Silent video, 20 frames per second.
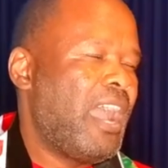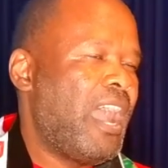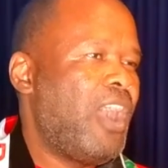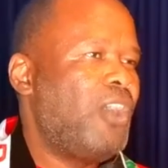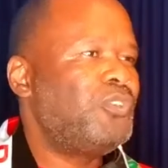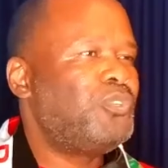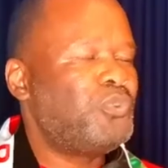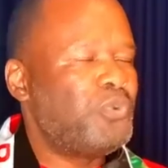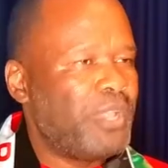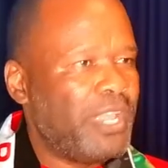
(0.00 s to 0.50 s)

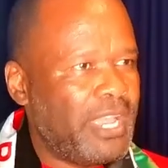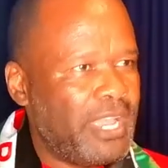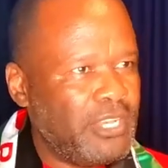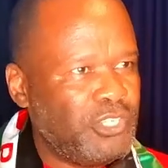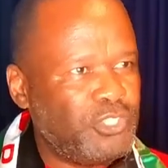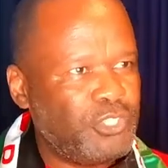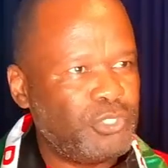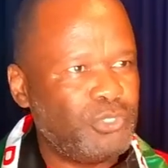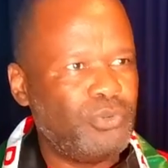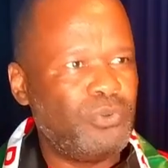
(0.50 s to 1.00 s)
How do we
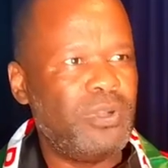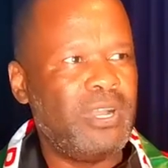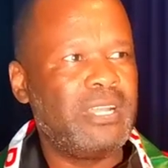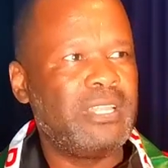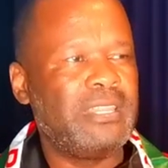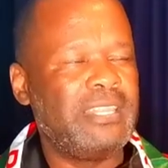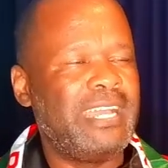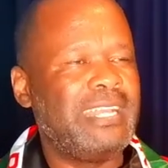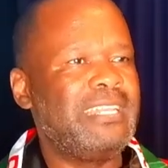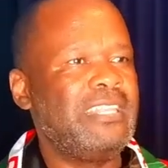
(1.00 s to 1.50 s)

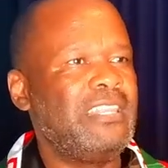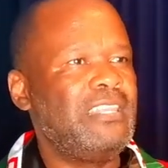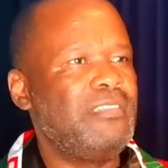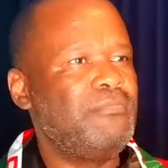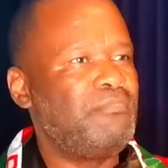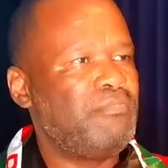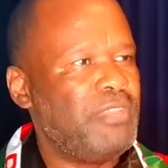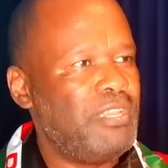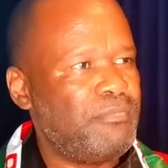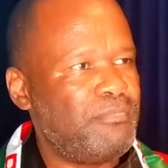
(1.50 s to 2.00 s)
ensure that
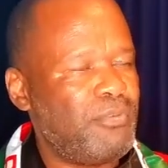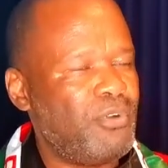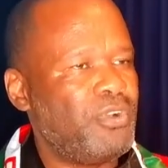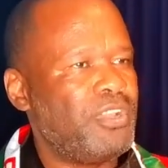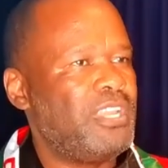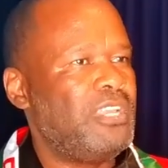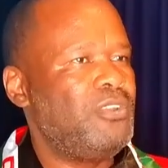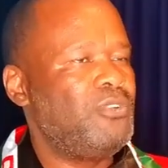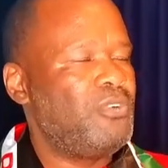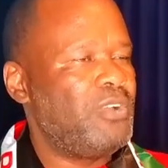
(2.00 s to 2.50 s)
the
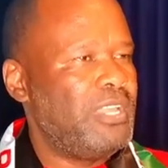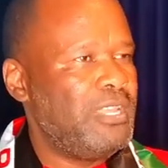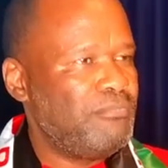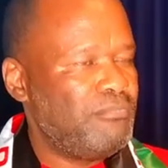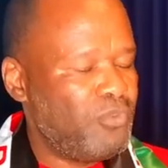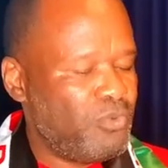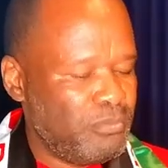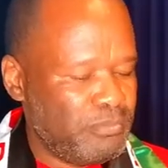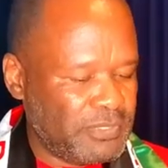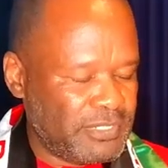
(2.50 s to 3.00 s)
people in
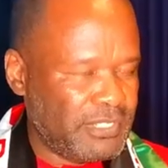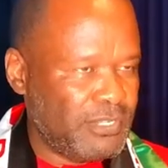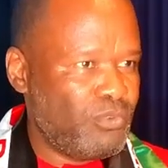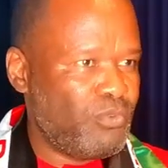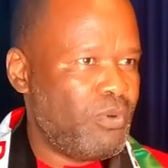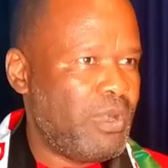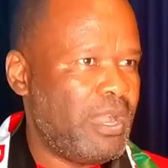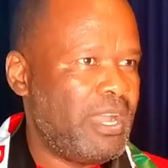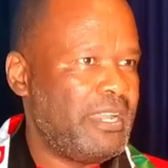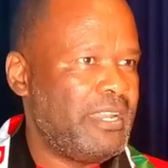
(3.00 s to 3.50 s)

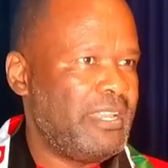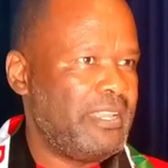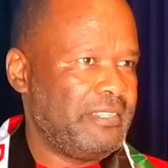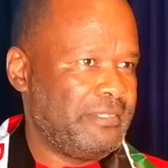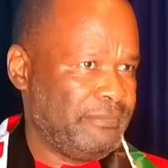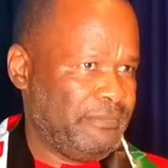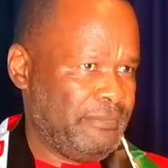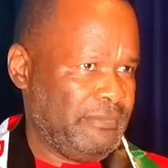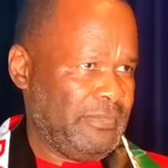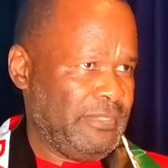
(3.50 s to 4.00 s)

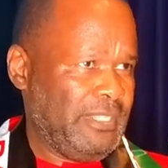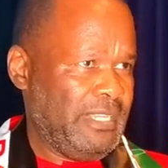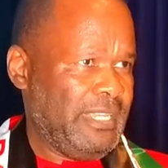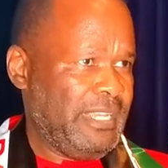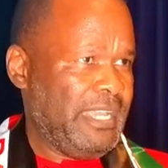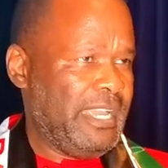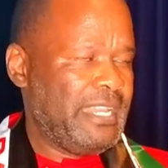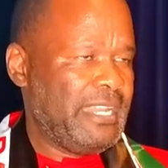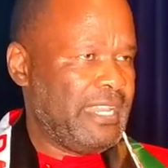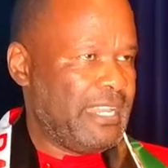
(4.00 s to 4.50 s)
eMzingwane
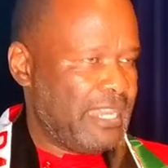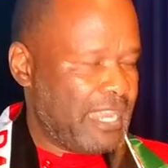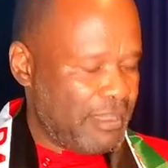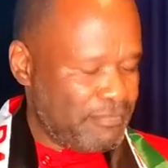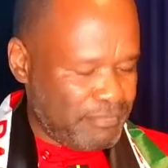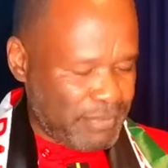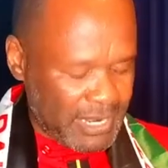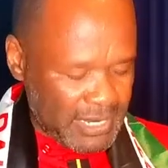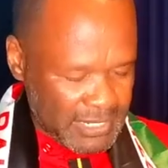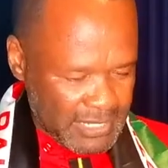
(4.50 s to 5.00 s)
and the
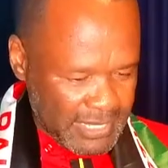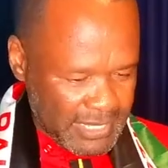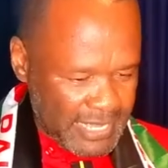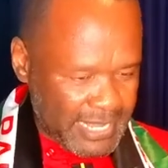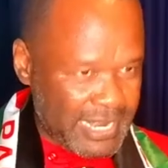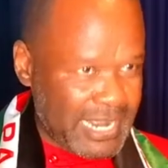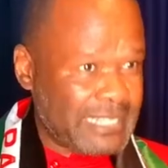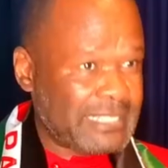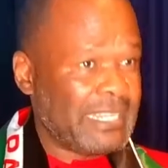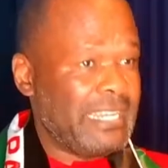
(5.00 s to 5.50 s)
neighboring
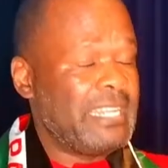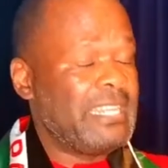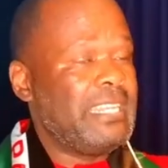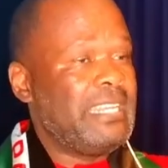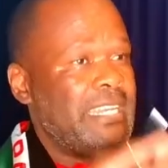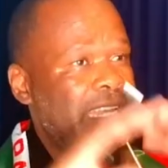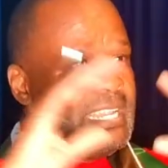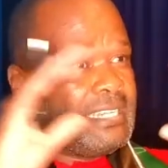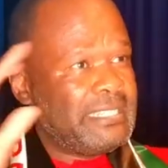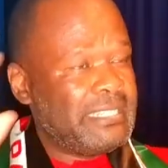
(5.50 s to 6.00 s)
areas and
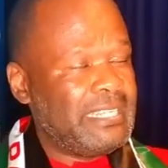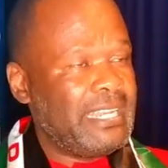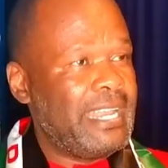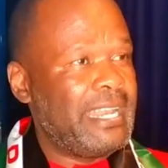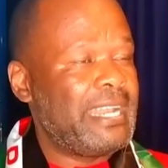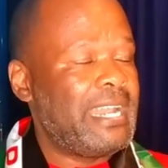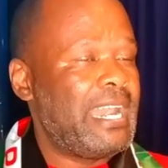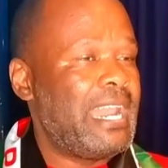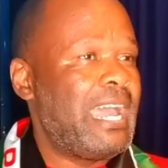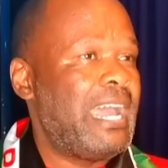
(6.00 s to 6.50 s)
the nation
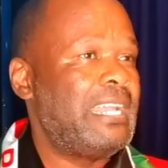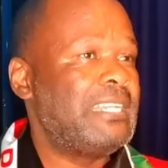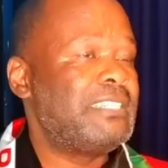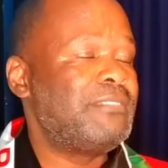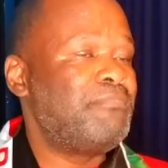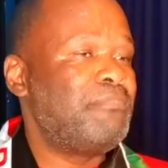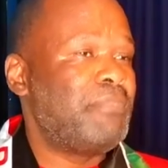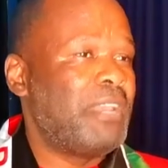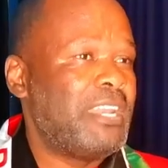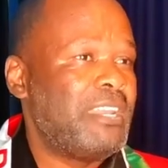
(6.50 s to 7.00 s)
at
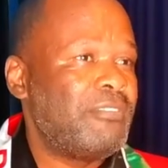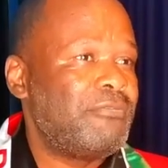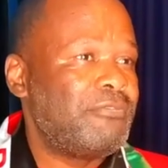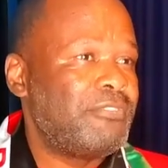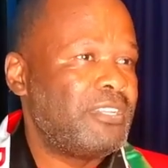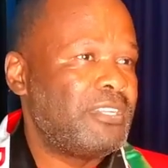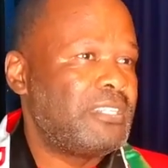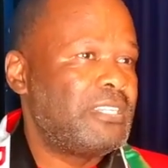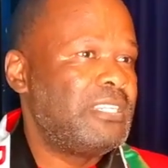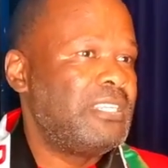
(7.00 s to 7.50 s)
large
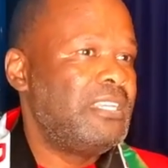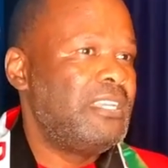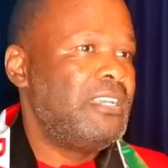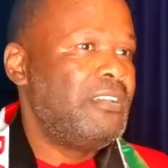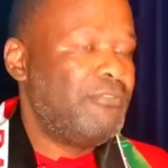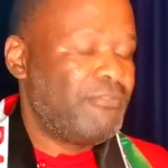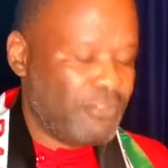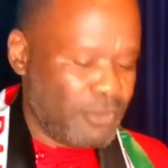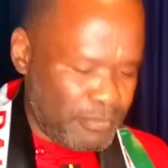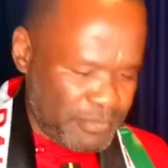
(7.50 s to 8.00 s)
benefit
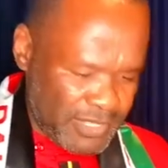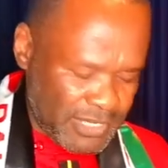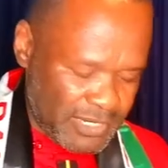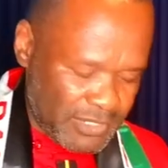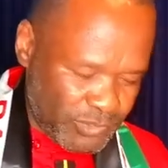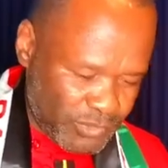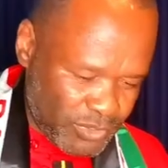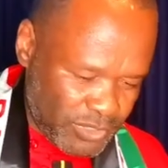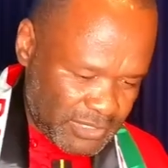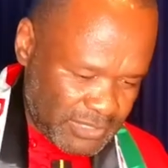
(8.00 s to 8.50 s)
from the
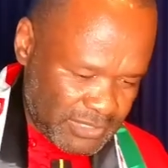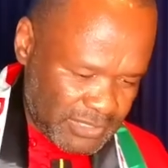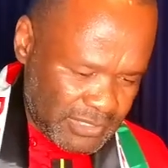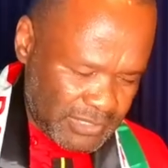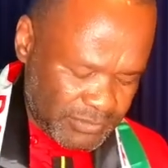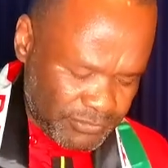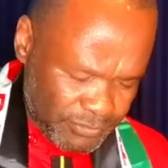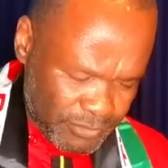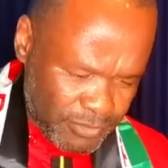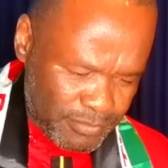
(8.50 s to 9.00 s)

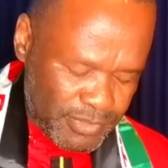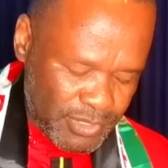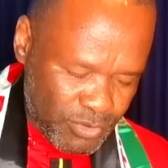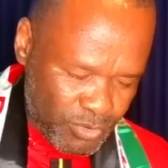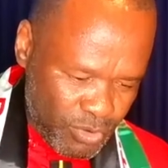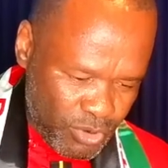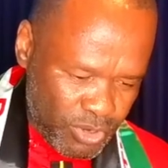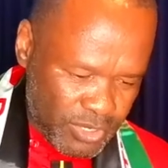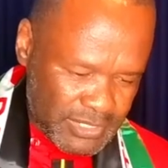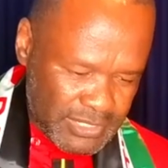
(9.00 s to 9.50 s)
resources, from the
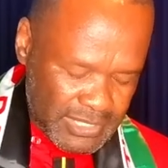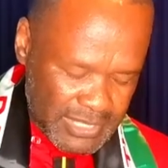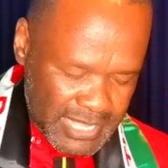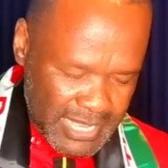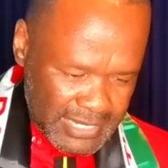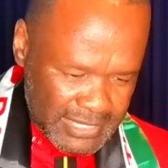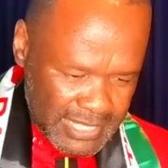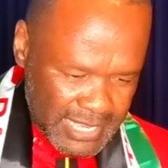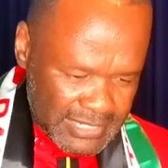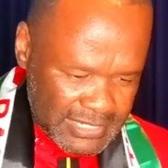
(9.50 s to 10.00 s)
gold
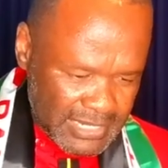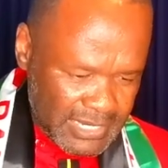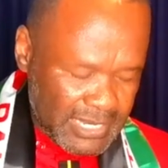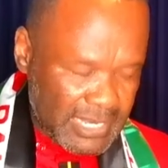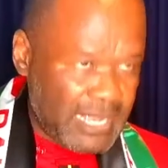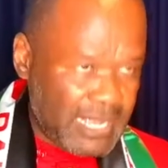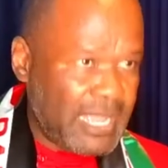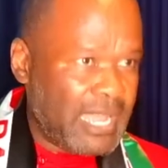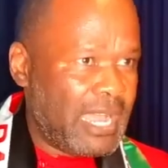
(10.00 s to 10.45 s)
that